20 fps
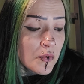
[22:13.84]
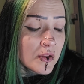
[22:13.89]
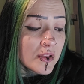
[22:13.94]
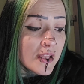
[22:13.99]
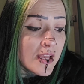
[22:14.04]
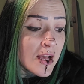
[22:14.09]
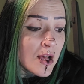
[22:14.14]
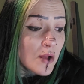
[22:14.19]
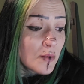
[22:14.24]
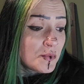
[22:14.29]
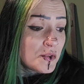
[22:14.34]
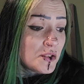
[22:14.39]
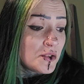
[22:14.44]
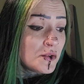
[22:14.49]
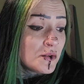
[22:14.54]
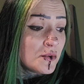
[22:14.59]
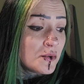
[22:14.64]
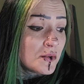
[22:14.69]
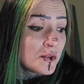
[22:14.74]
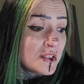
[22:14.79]
really helped
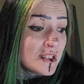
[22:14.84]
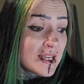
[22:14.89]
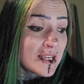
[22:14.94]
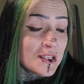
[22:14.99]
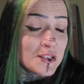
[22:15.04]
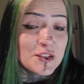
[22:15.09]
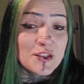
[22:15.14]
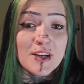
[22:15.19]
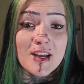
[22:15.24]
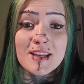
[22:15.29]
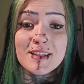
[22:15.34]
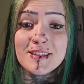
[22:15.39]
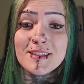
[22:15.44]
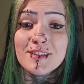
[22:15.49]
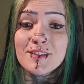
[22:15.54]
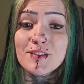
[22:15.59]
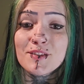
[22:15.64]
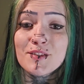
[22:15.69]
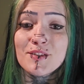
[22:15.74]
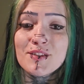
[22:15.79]
you digest
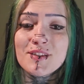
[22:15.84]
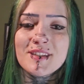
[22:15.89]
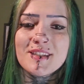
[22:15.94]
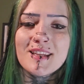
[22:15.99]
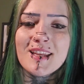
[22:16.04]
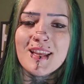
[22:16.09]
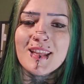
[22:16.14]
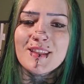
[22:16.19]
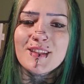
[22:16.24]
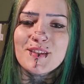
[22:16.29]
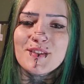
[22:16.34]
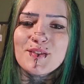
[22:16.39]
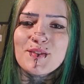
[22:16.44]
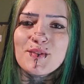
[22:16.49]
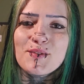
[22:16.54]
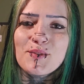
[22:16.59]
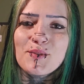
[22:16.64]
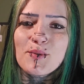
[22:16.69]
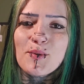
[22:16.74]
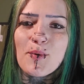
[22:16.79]
and understand this
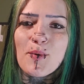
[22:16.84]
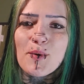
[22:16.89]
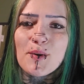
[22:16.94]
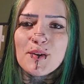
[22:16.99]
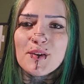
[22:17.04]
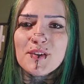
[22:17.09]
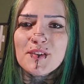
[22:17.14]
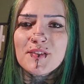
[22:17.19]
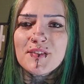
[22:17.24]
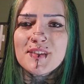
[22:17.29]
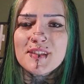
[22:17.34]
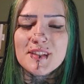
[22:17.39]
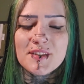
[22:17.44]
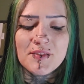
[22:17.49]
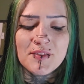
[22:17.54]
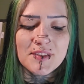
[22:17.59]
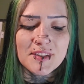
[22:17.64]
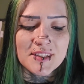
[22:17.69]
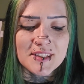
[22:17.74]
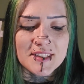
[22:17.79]
new quarter of
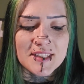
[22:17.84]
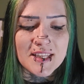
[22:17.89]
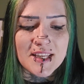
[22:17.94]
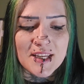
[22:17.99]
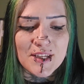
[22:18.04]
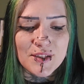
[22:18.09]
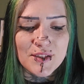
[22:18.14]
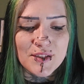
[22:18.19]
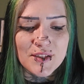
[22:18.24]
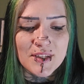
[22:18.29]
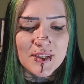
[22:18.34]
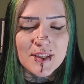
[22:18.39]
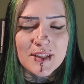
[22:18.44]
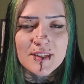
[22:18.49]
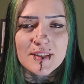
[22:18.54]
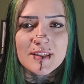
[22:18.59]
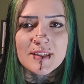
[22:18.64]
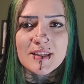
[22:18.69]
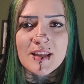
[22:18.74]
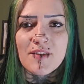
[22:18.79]

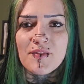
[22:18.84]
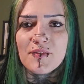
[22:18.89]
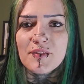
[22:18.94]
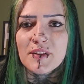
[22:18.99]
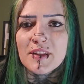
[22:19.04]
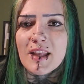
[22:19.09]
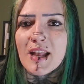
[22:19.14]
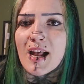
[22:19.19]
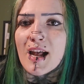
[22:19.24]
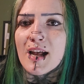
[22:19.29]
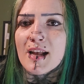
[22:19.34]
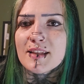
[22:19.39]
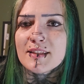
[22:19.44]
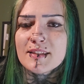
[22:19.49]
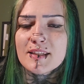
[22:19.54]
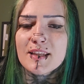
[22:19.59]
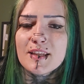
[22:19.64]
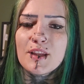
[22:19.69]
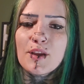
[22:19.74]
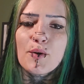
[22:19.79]
civilization. Definitely
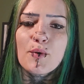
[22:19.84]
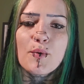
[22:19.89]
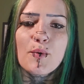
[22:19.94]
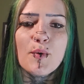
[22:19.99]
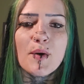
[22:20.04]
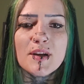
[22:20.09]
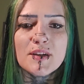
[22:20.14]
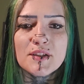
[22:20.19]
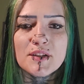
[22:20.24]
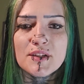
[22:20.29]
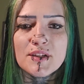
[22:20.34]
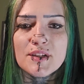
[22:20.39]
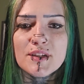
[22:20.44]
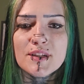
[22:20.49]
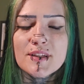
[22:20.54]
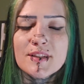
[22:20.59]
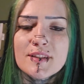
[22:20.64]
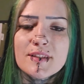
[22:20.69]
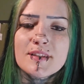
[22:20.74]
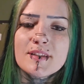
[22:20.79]
ask any
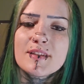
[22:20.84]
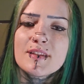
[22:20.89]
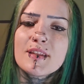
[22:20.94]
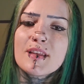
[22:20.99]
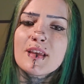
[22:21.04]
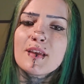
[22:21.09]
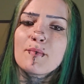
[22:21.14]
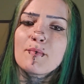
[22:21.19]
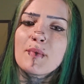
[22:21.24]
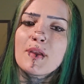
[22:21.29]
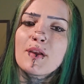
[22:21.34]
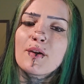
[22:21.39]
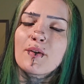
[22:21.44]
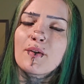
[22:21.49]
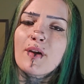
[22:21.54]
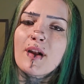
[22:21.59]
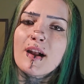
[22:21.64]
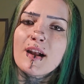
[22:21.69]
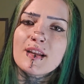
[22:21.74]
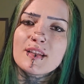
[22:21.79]
questions that may
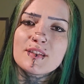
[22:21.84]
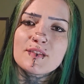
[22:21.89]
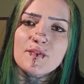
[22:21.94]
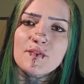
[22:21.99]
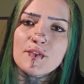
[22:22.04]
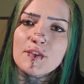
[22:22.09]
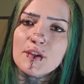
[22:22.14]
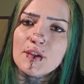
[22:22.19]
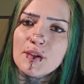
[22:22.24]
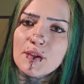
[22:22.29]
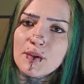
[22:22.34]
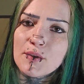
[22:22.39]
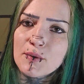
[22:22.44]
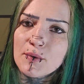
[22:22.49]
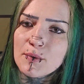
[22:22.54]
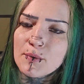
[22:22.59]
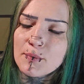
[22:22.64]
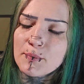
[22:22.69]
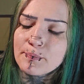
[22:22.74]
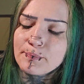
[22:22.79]
arise for
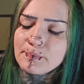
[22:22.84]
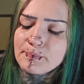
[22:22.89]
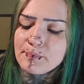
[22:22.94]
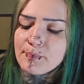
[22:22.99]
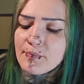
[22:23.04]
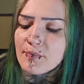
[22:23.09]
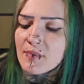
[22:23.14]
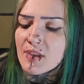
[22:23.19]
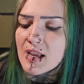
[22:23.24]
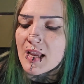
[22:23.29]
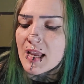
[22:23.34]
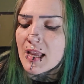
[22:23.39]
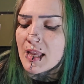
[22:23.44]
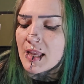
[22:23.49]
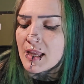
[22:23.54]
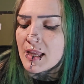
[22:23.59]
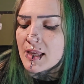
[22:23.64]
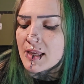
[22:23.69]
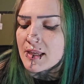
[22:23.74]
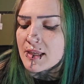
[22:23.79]
you,
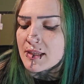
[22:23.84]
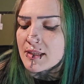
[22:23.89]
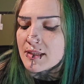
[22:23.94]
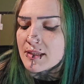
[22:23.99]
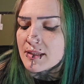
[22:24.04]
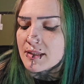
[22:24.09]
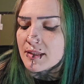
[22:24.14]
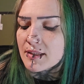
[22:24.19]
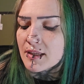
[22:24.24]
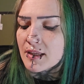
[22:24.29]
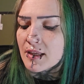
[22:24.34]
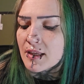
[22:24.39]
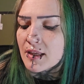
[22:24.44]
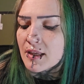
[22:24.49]
and